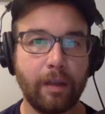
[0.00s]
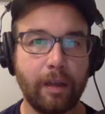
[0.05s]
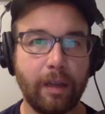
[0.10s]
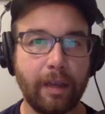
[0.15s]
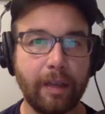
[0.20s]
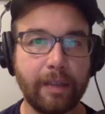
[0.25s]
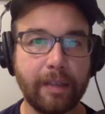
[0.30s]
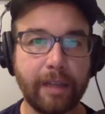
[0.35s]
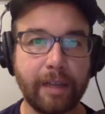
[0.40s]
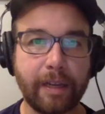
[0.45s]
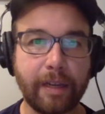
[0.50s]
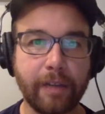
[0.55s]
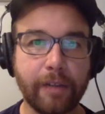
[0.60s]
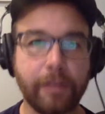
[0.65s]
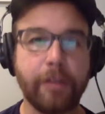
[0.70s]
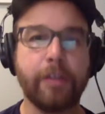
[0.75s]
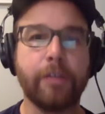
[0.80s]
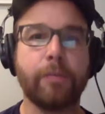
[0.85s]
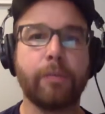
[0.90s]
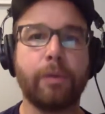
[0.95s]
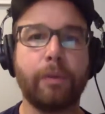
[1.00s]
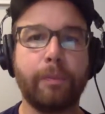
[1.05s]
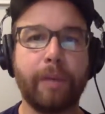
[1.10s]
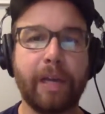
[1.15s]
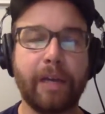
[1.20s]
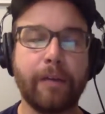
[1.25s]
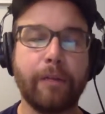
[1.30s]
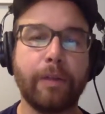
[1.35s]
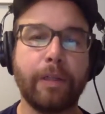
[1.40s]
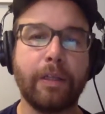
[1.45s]
Hey data engineers, Will
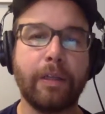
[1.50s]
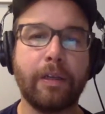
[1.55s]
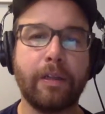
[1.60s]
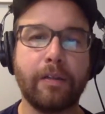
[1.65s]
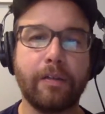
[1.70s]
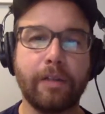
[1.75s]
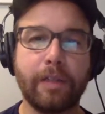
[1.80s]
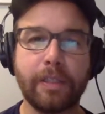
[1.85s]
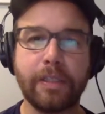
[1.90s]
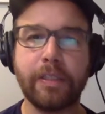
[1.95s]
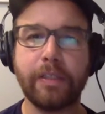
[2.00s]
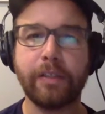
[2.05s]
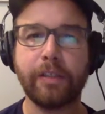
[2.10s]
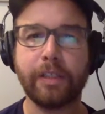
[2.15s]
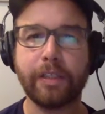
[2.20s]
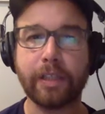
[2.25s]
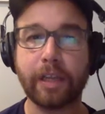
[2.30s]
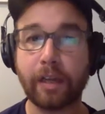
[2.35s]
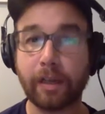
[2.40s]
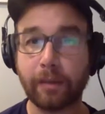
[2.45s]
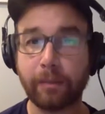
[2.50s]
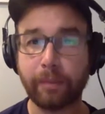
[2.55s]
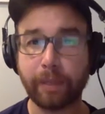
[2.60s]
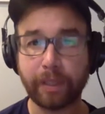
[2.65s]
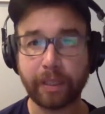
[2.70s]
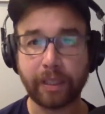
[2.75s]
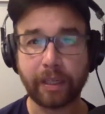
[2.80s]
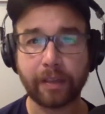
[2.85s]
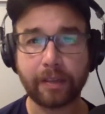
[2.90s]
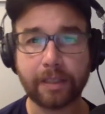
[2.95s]
back with another in this series on
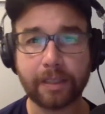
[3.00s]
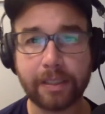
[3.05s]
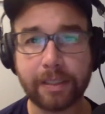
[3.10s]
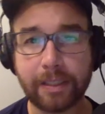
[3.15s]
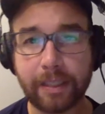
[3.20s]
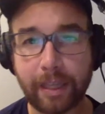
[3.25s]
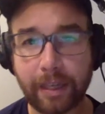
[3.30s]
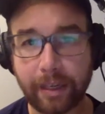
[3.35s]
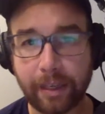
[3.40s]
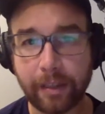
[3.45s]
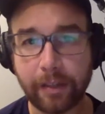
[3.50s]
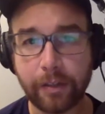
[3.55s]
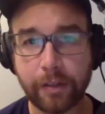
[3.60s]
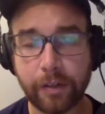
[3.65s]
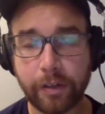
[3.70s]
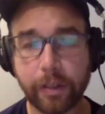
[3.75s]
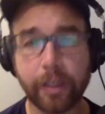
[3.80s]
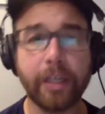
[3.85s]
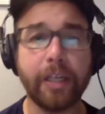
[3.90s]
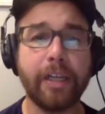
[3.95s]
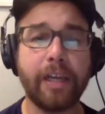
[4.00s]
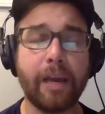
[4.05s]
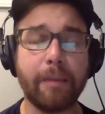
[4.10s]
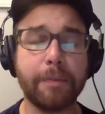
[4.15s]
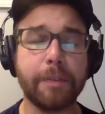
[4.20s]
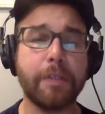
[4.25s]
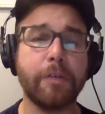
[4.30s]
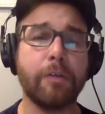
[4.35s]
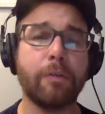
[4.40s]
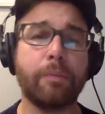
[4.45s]
building out this data engineering
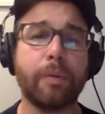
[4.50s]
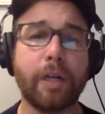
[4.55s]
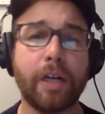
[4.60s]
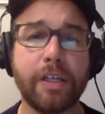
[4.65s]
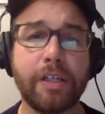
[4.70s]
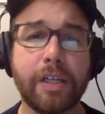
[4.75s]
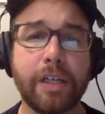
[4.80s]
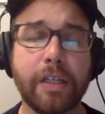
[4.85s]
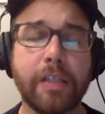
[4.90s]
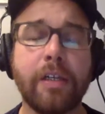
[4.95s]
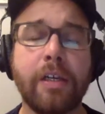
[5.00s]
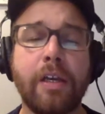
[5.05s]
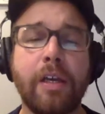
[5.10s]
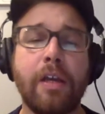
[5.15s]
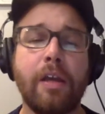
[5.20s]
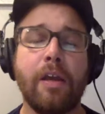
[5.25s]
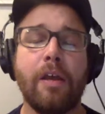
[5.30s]
capstone project.